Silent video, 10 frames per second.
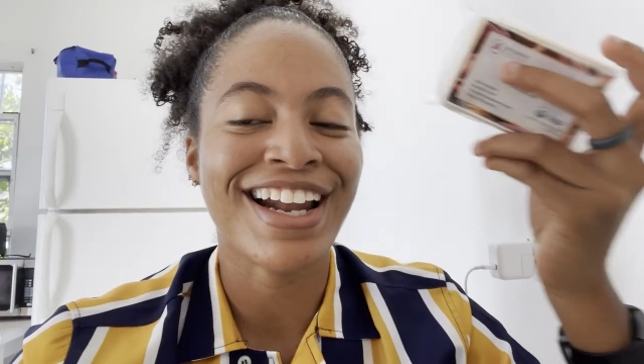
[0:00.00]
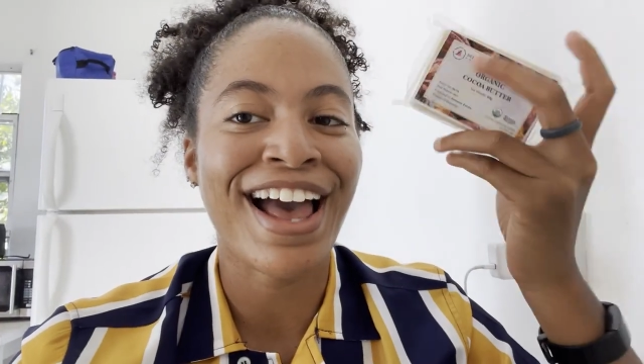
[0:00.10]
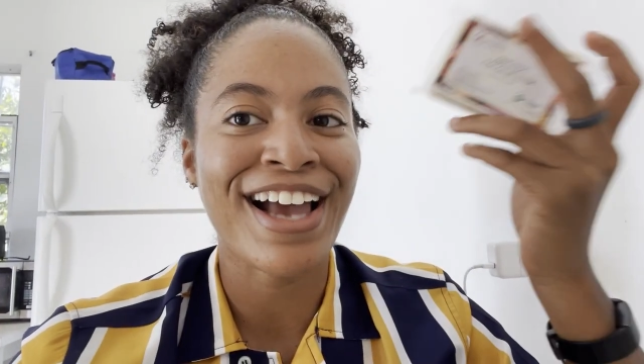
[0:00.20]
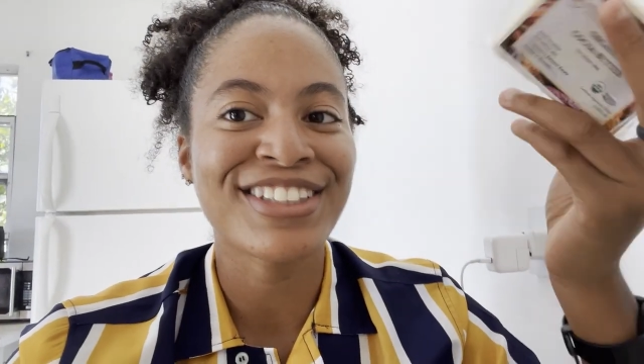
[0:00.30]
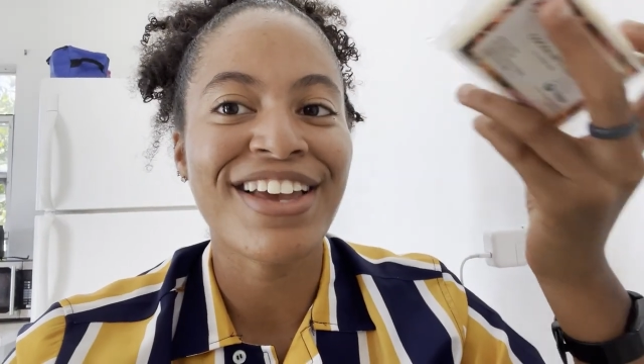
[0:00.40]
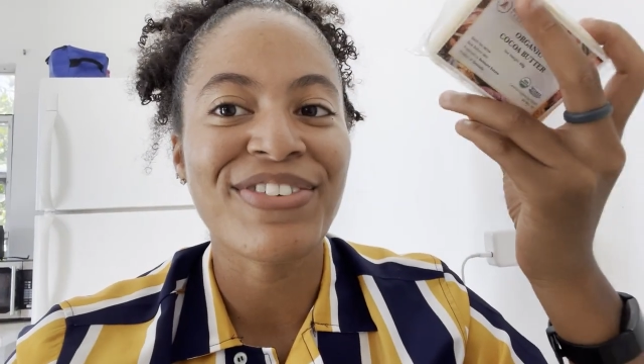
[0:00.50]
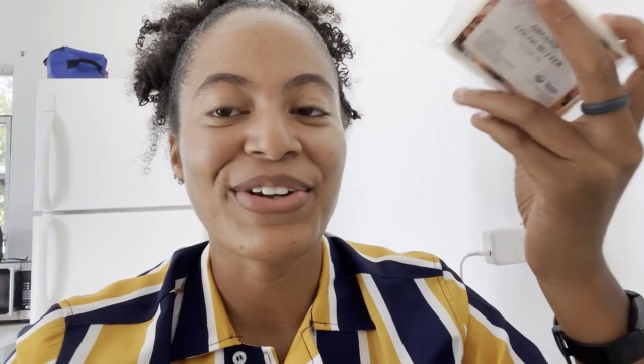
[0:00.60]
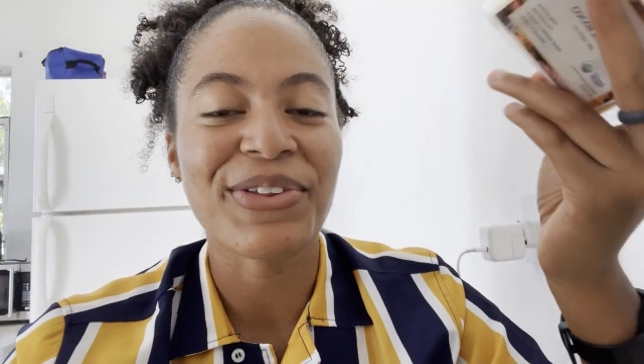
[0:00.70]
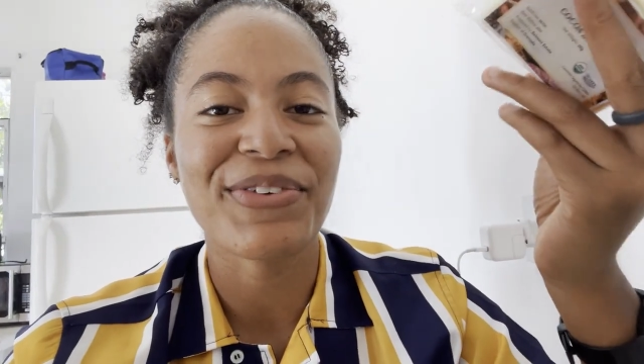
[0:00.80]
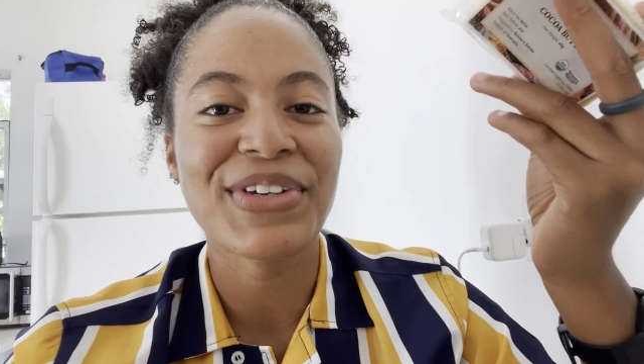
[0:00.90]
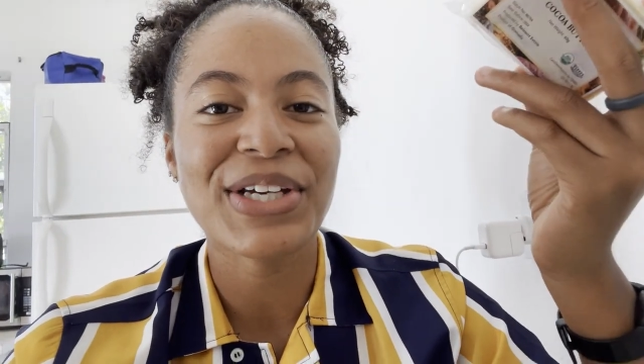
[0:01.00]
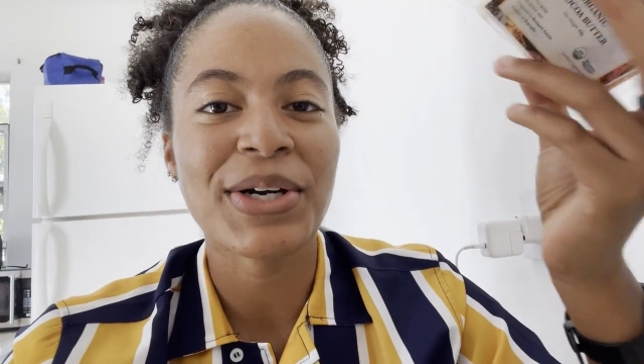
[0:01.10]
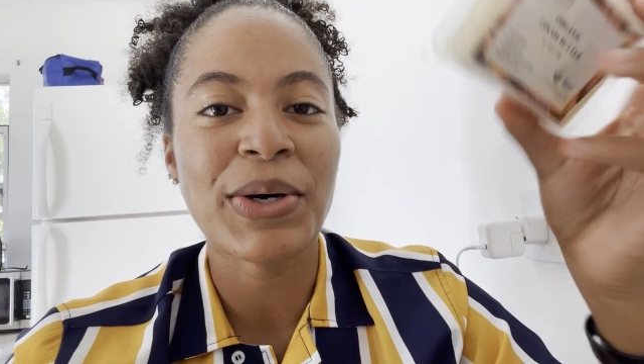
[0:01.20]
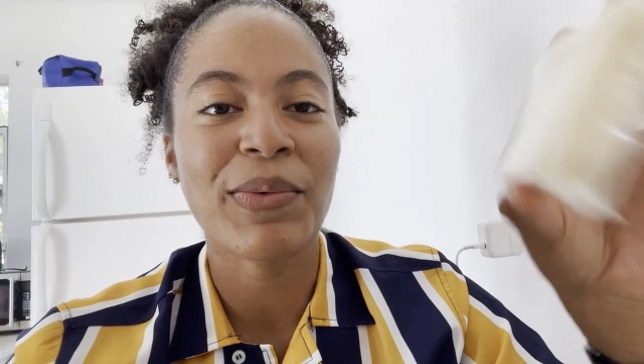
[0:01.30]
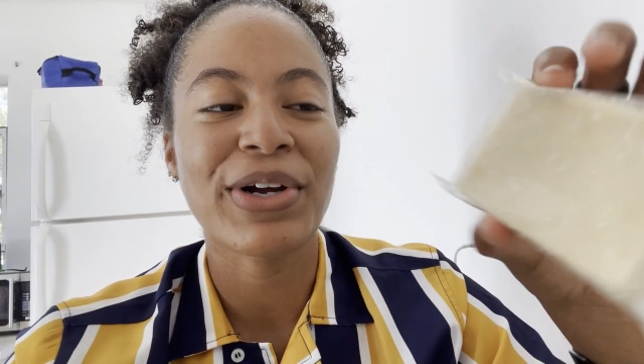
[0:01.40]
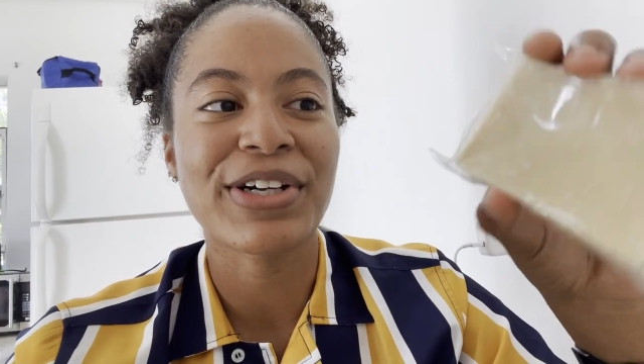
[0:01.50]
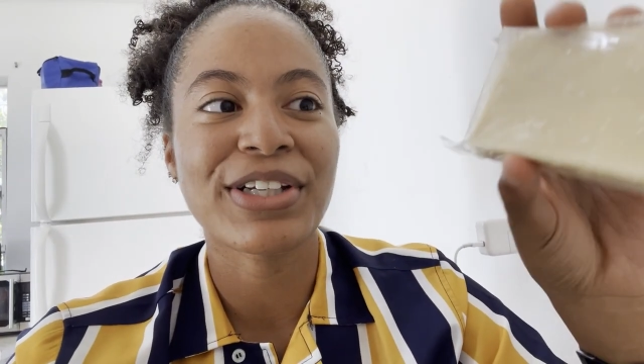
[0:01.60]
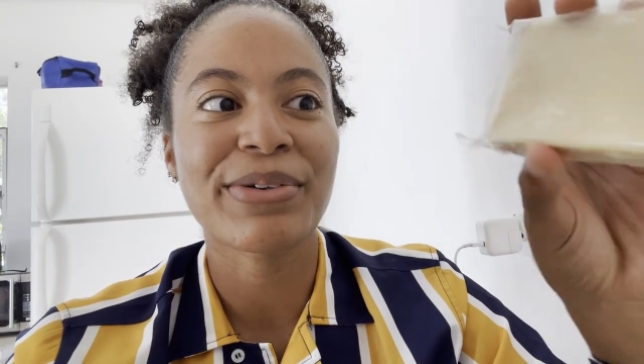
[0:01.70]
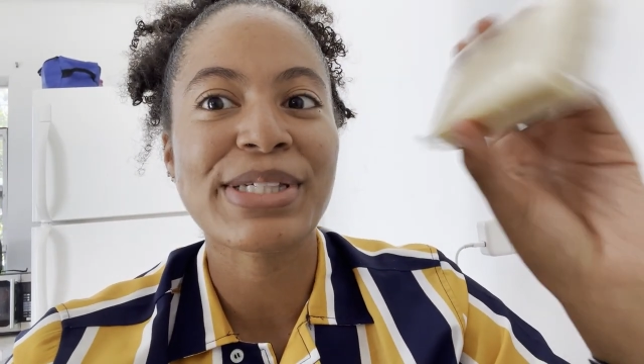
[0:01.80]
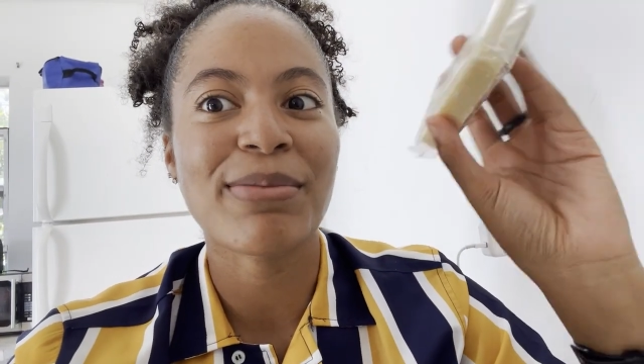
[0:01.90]
I actually have another video where
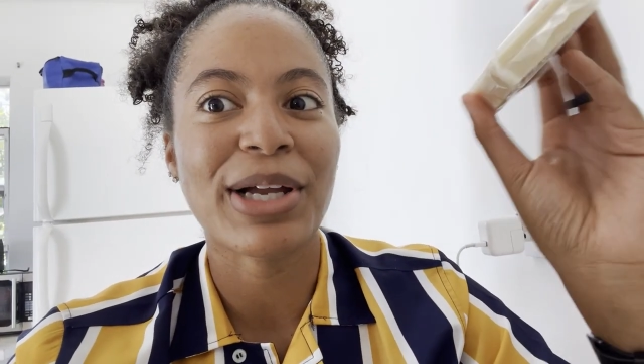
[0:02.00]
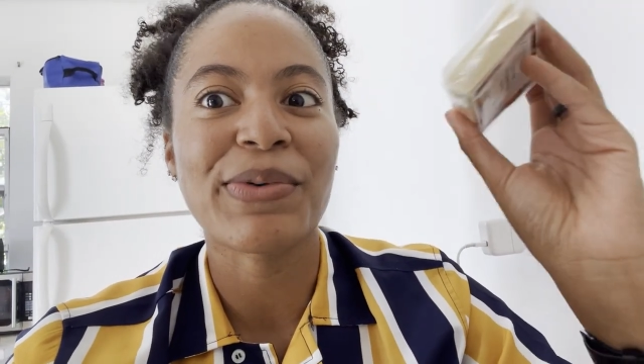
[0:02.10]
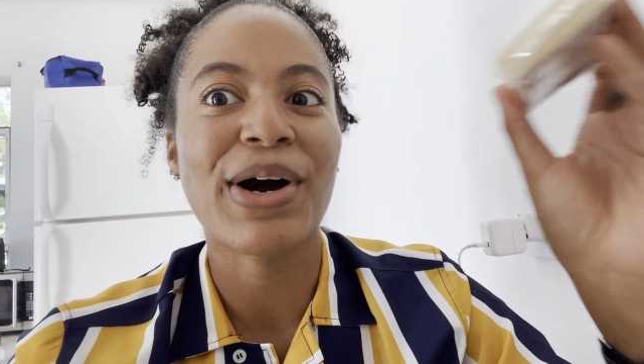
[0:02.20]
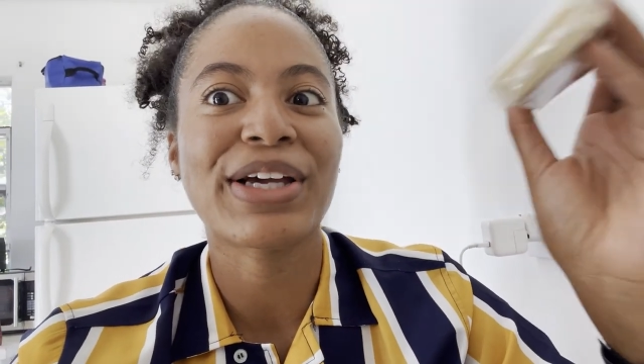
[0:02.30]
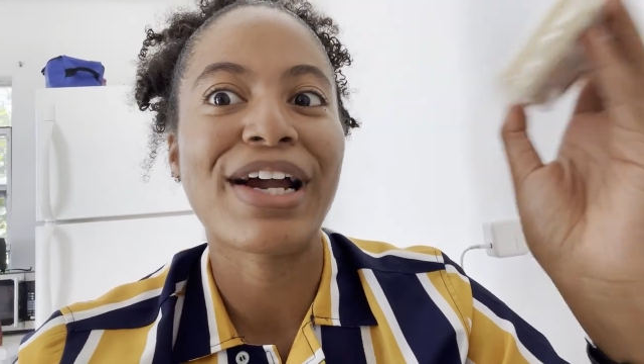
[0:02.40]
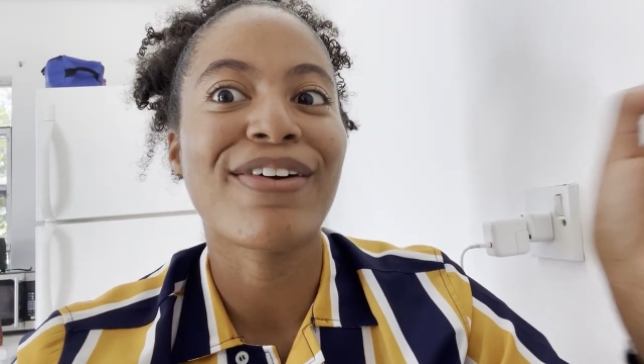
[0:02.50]
there was somebody walking